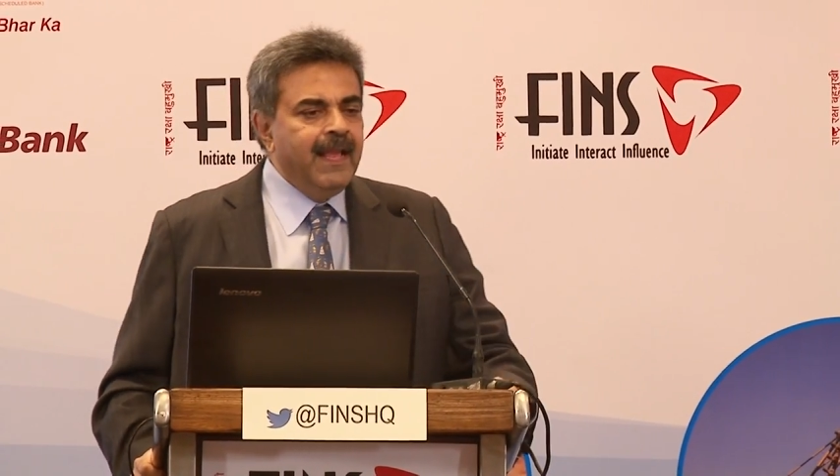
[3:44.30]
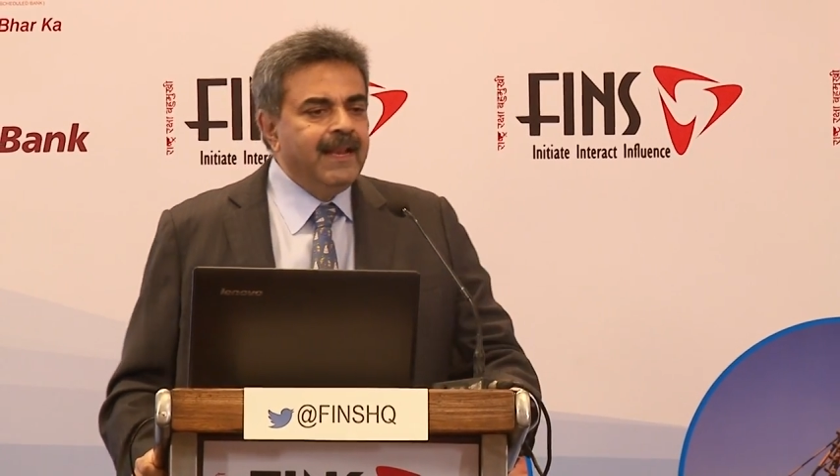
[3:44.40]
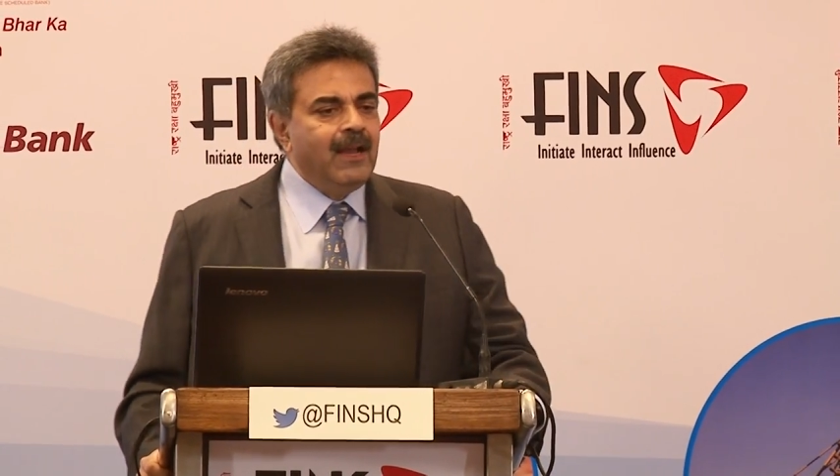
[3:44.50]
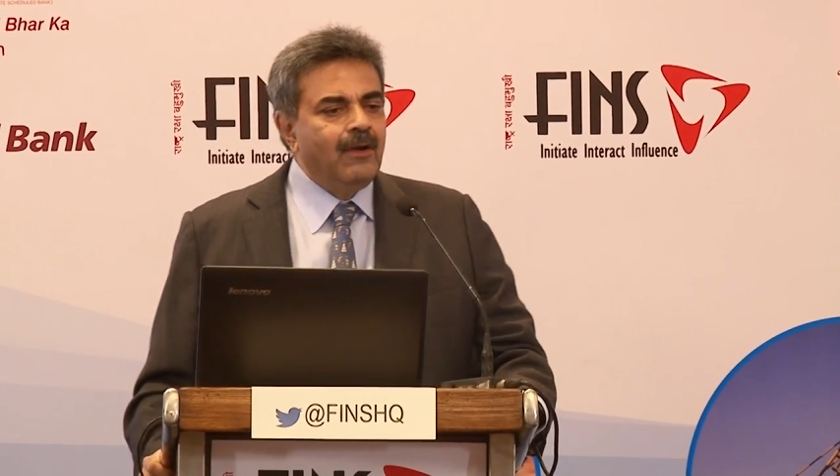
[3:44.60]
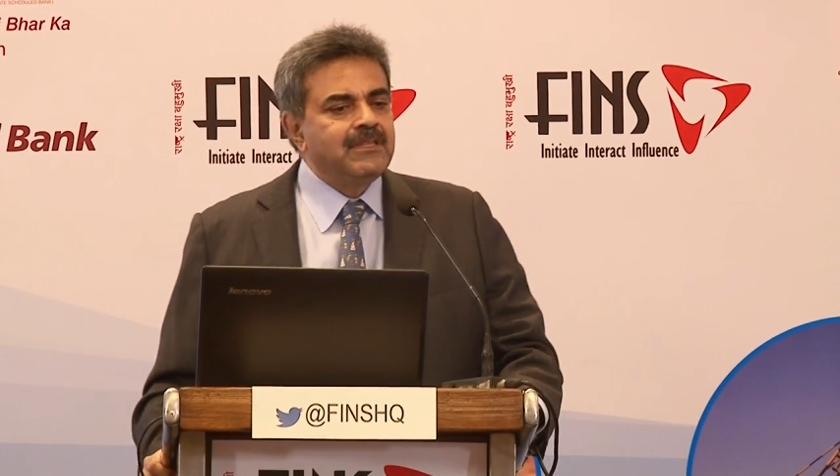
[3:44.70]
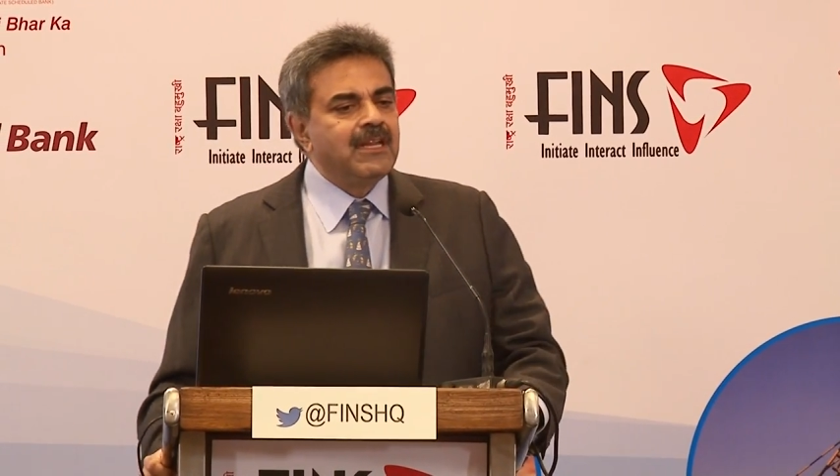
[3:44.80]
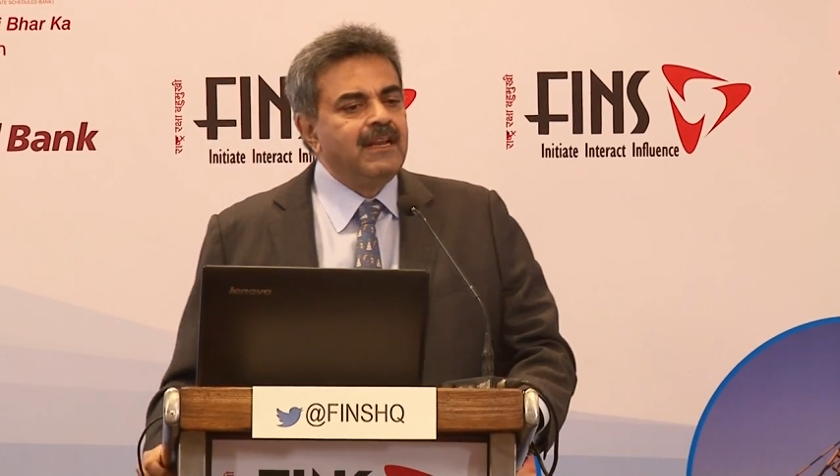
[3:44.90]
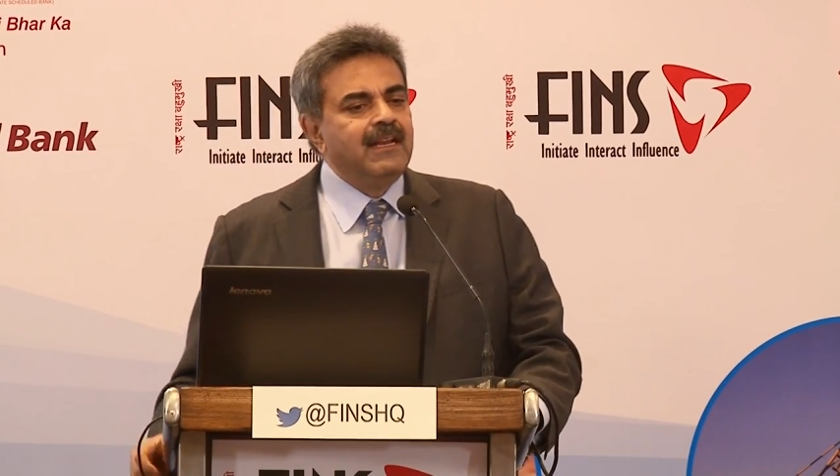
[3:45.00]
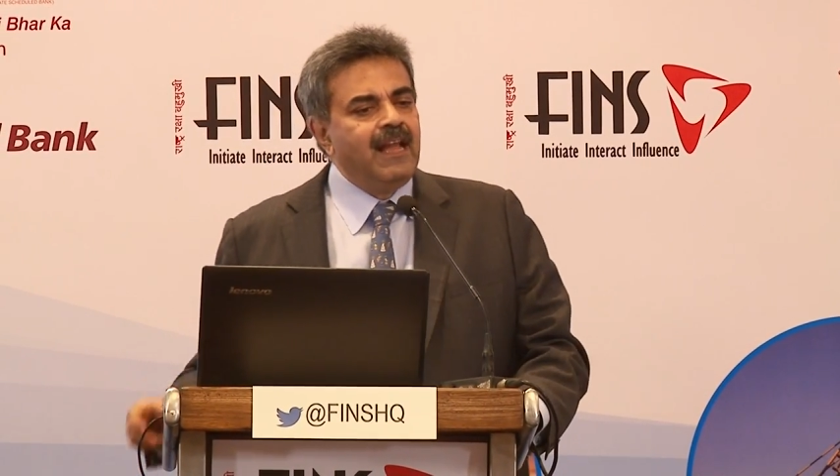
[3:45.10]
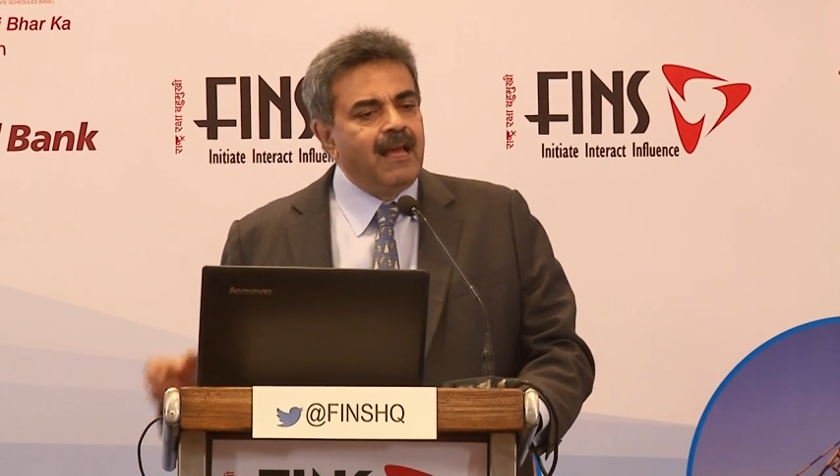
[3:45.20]
Now, sir,
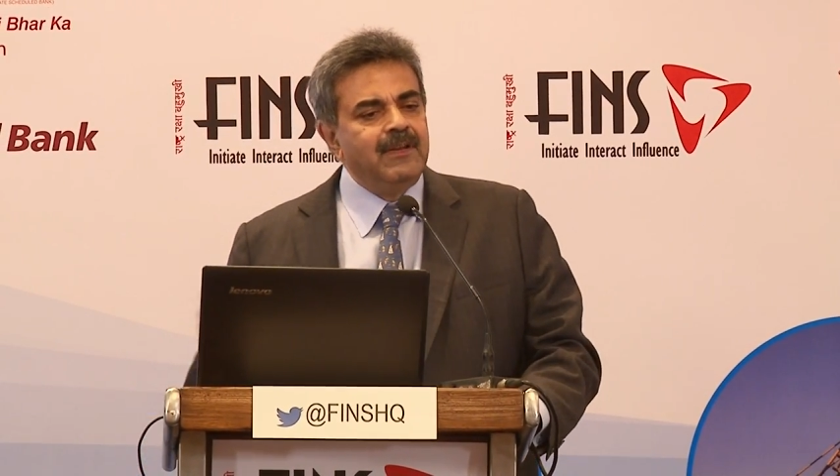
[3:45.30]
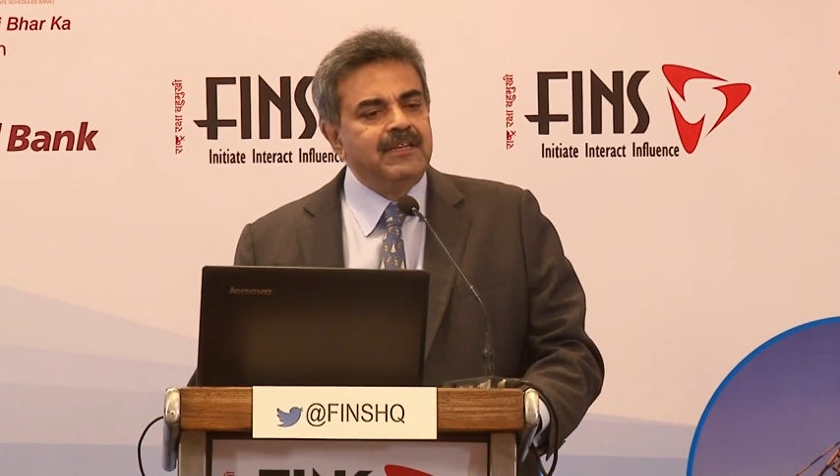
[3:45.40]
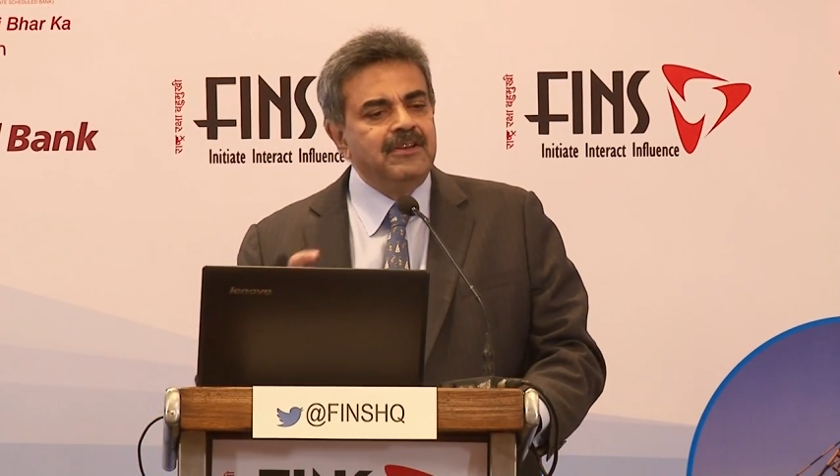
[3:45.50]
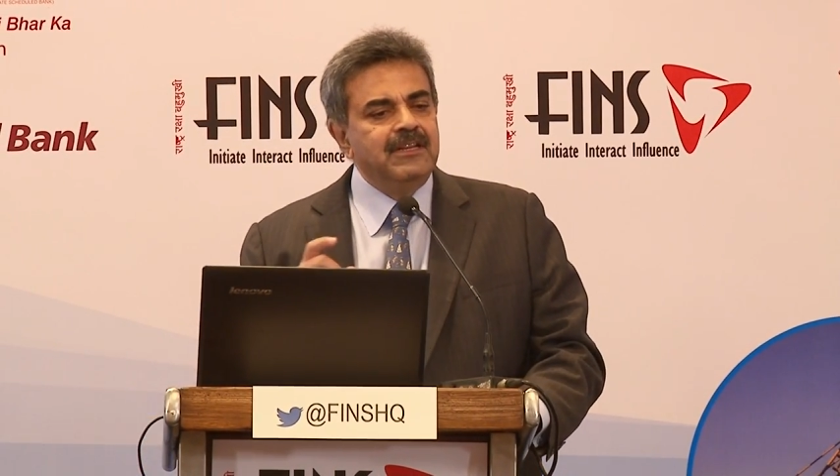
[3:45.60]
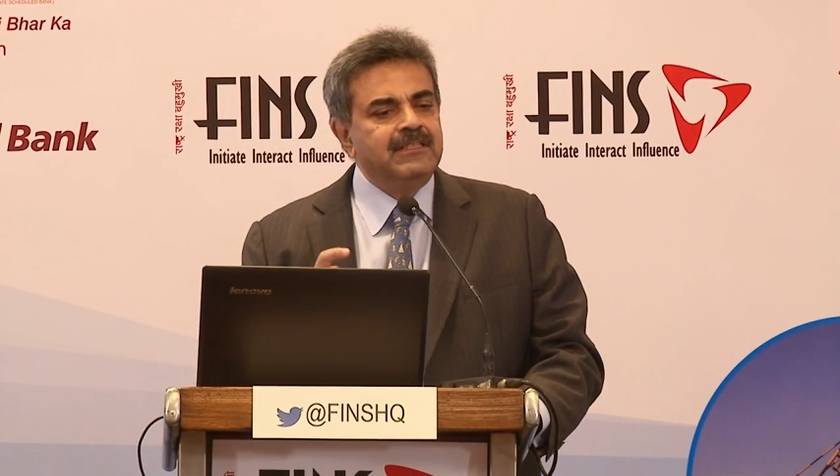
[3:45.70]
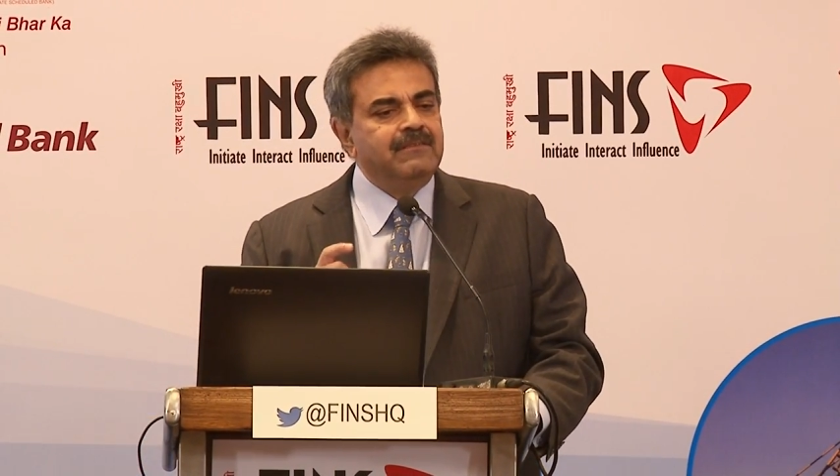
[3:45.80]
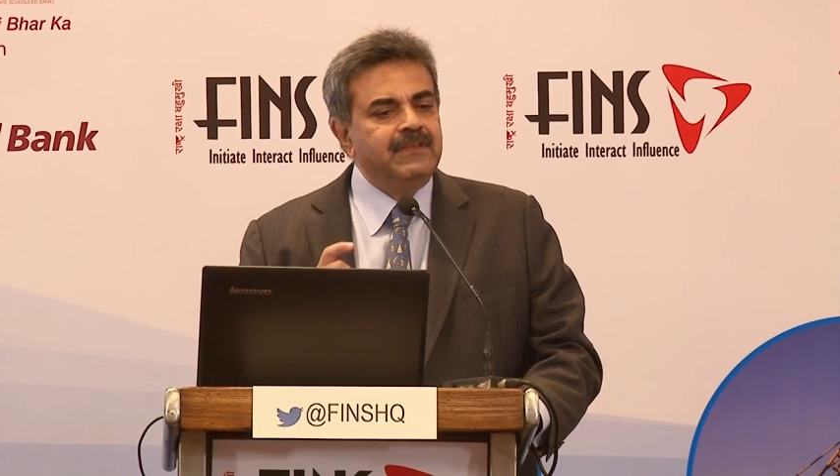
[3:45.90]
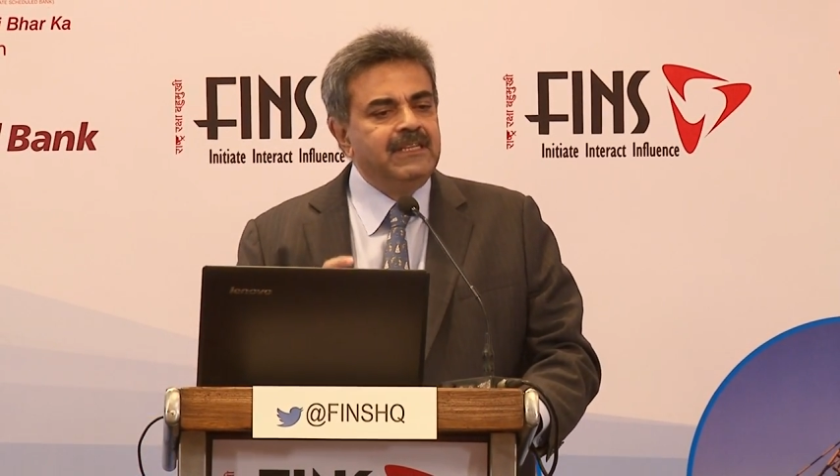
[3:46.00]
in liability region,